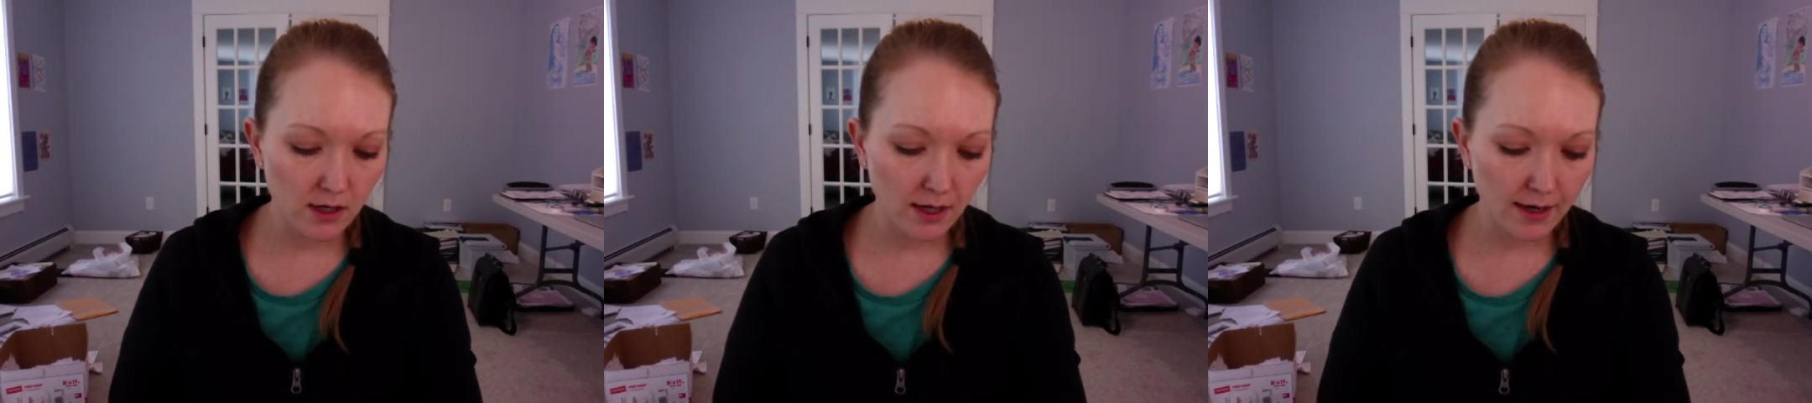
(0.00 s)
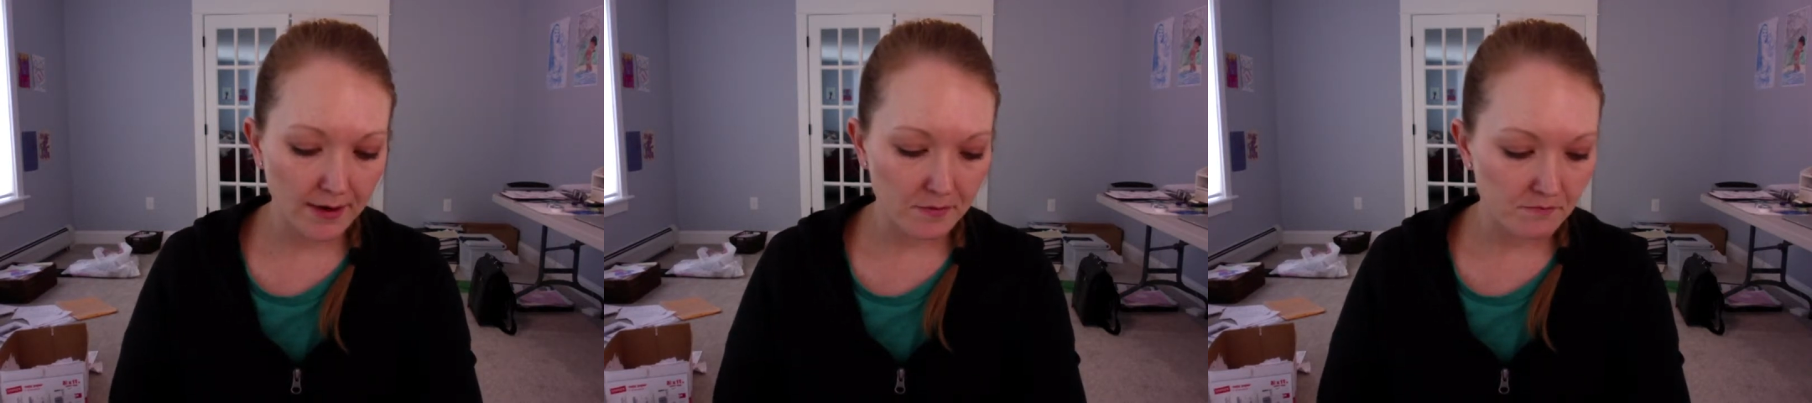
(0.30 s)

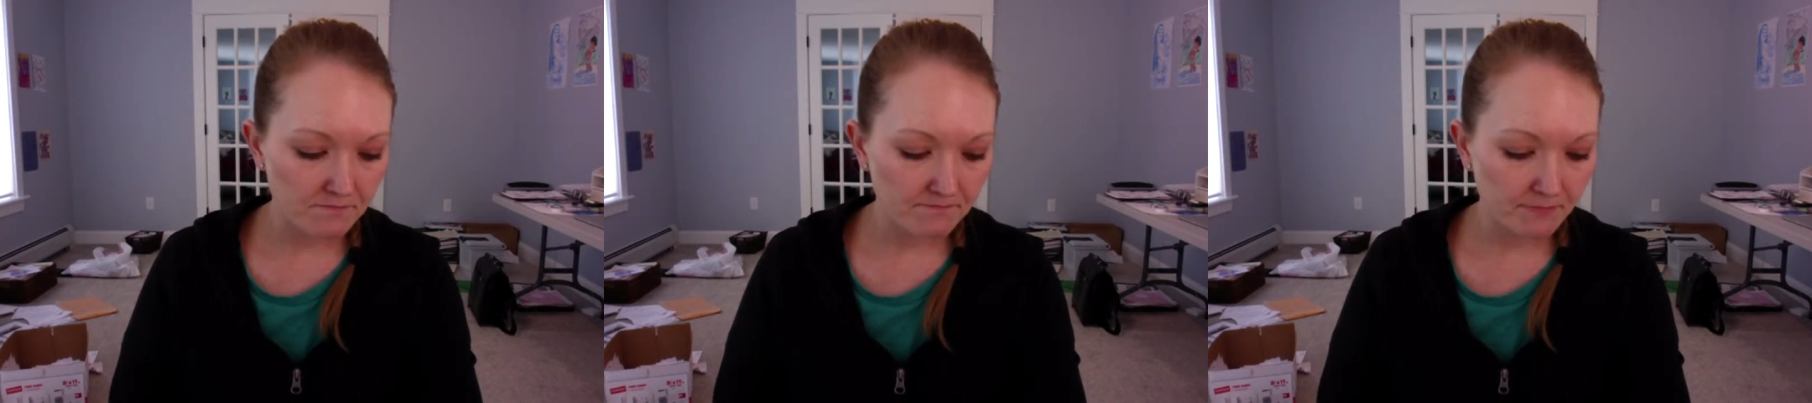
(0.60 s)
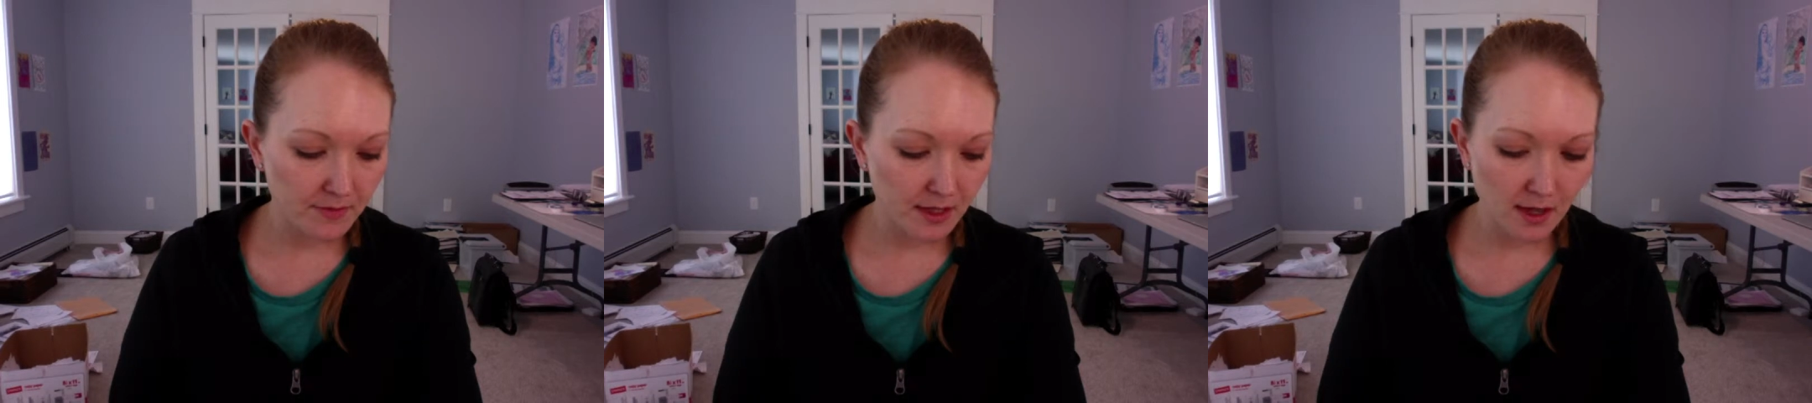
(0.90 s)
And
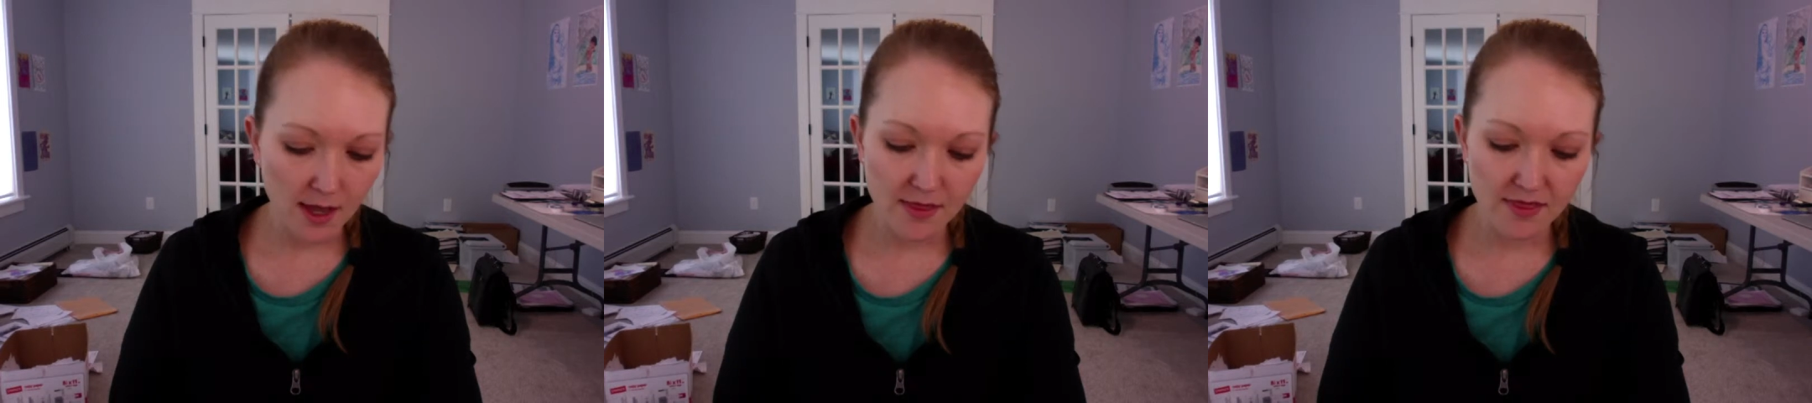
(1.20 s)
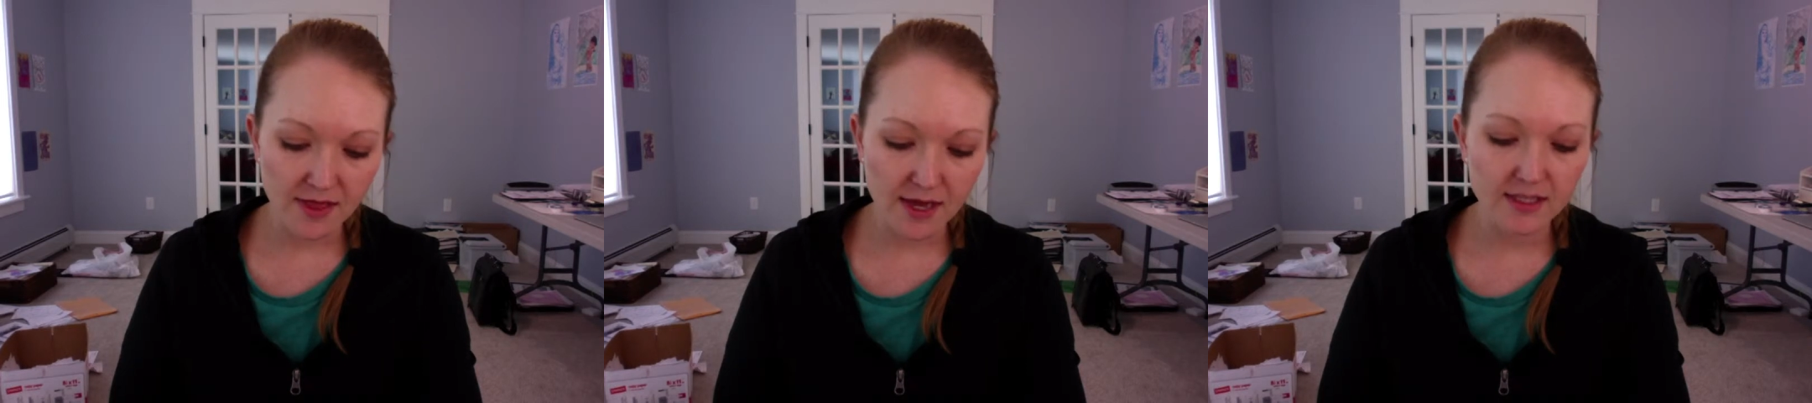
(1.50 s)

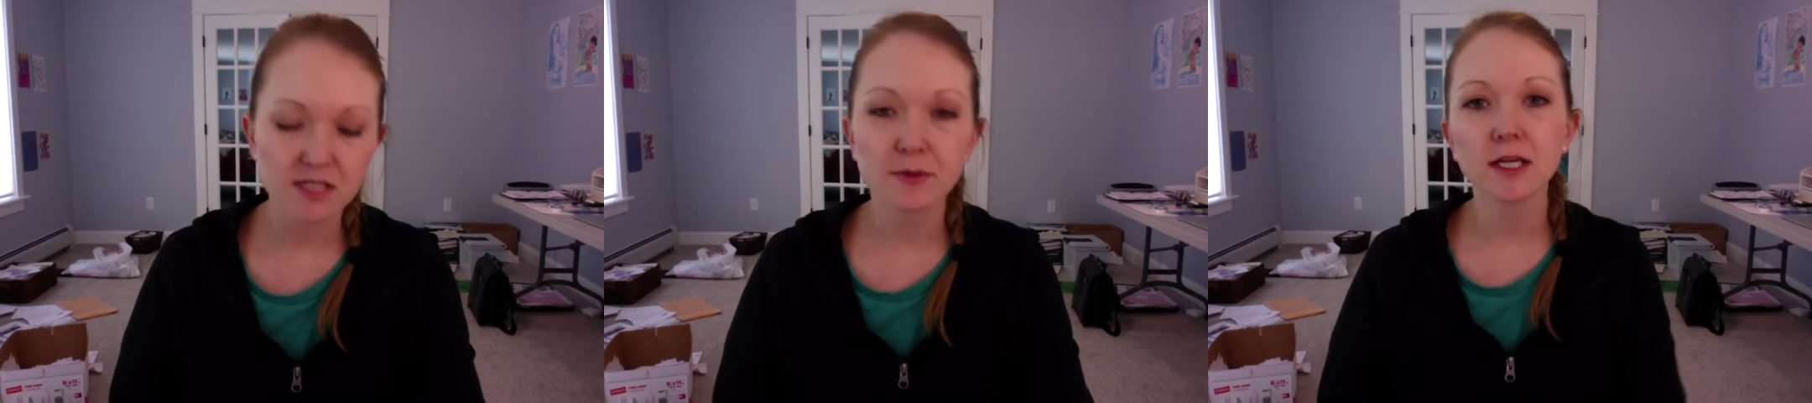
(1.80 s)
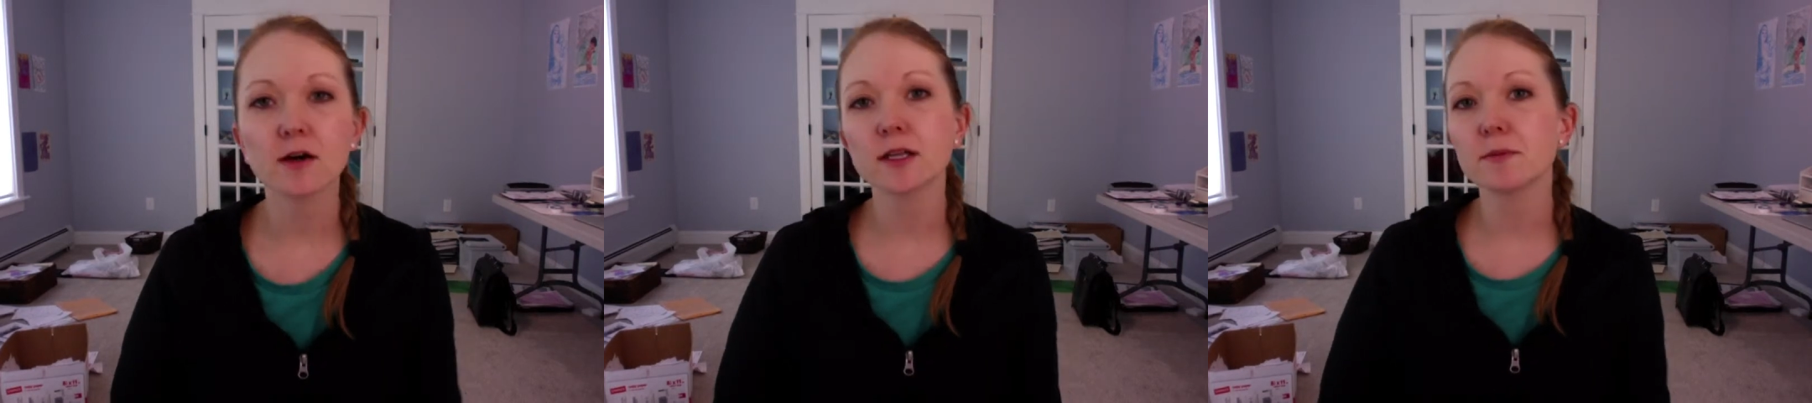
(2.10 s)
then
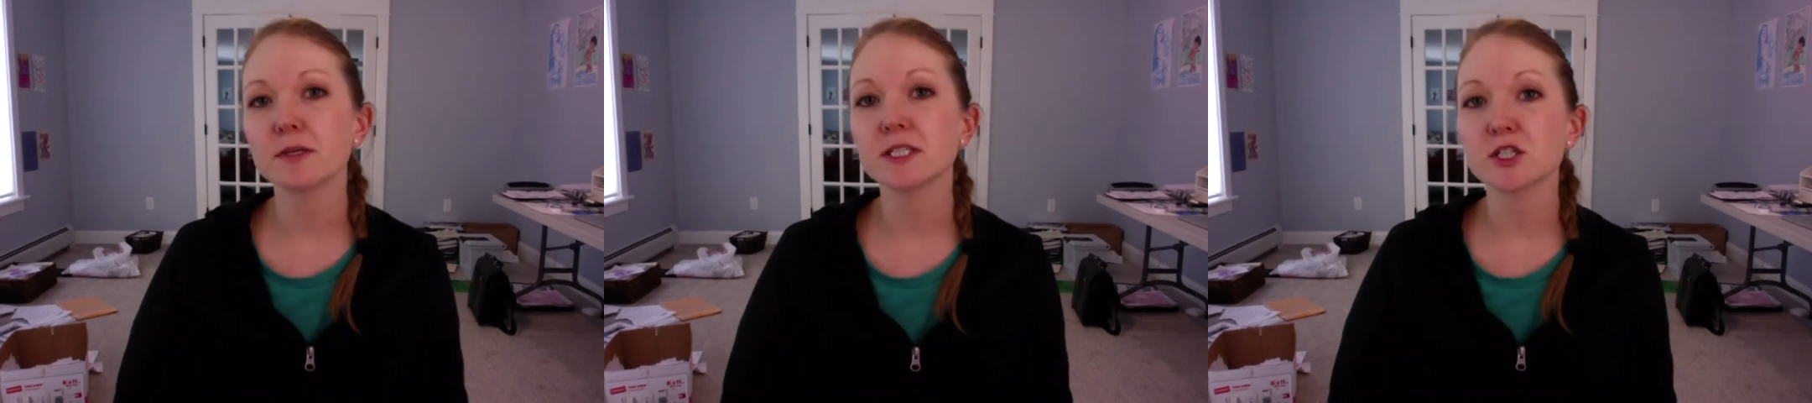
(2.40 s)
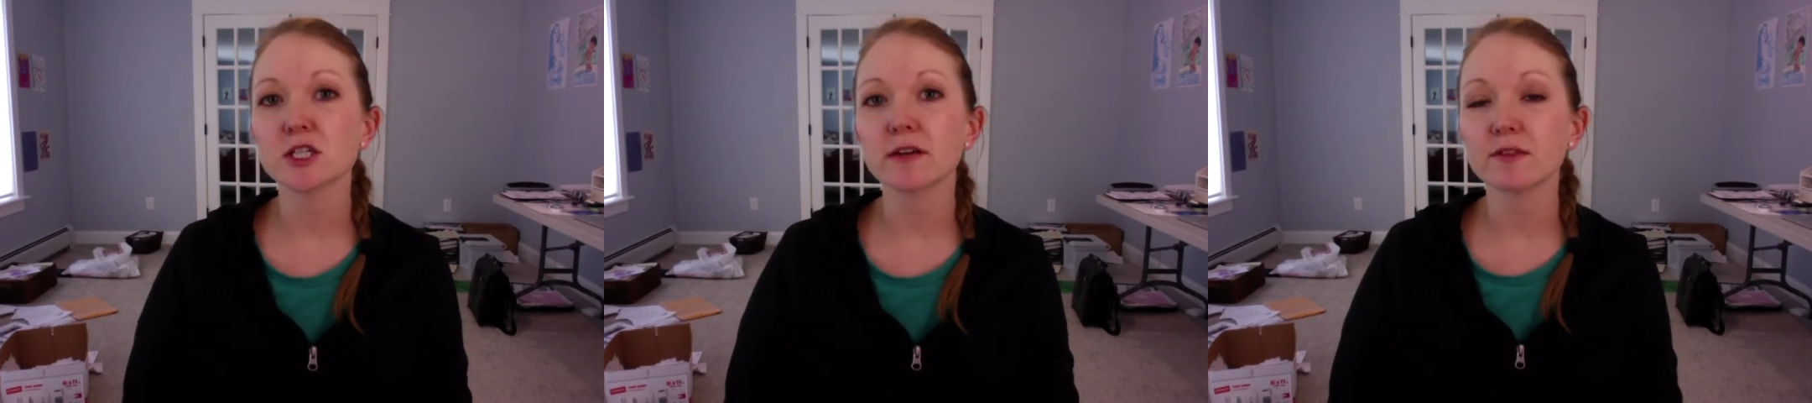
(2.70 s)
depending on the
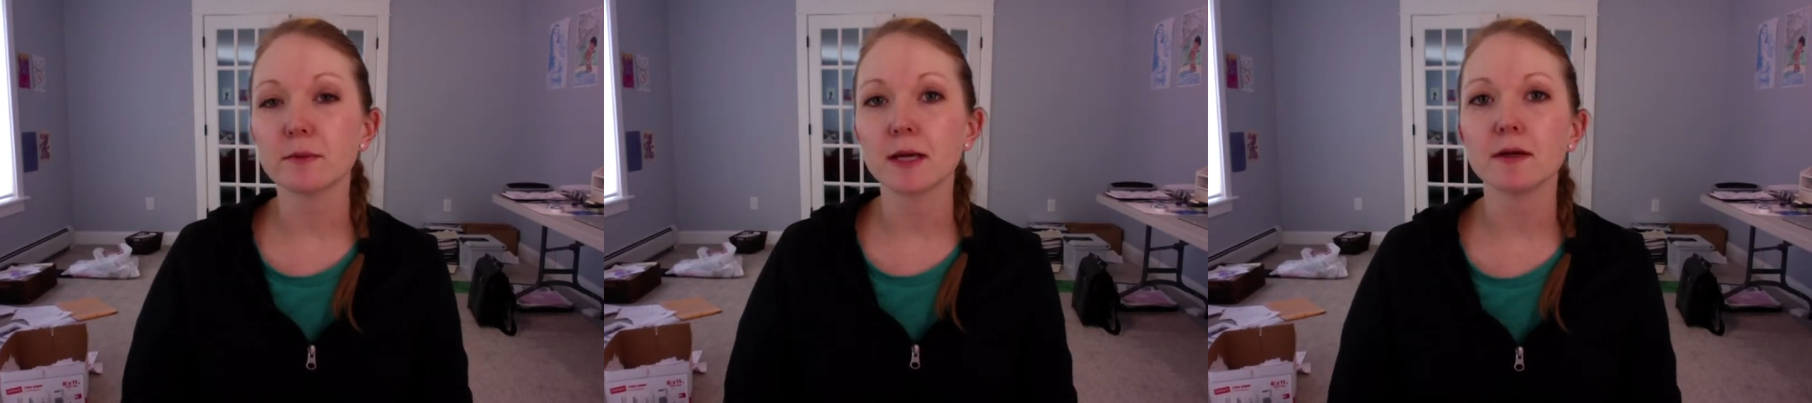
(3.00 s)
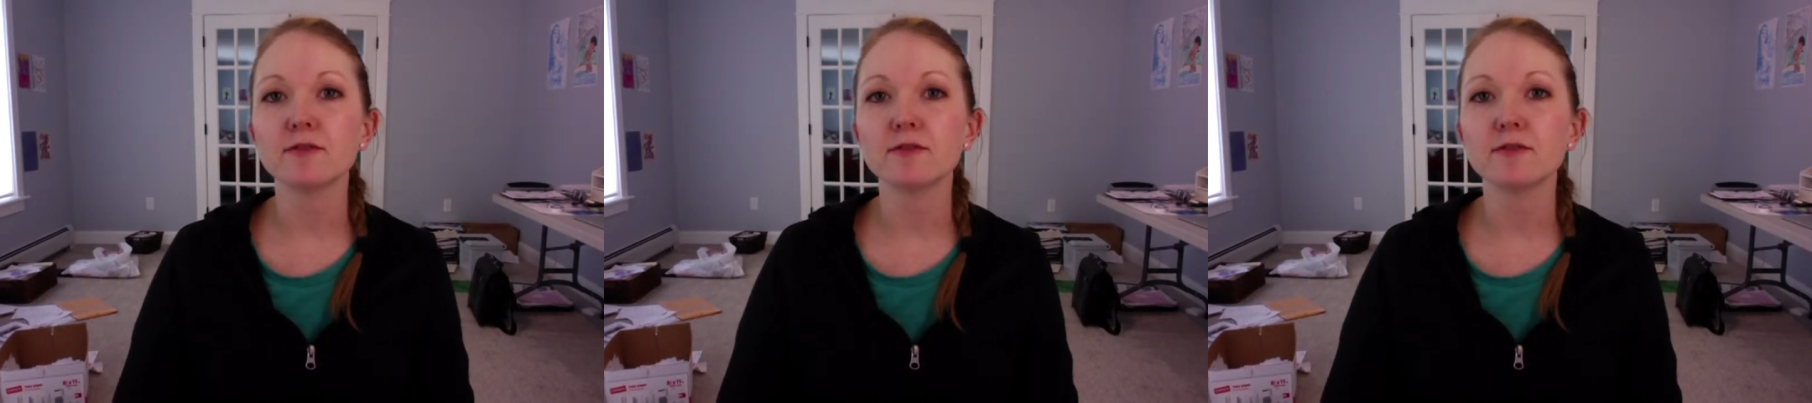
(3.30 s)
position of the baby,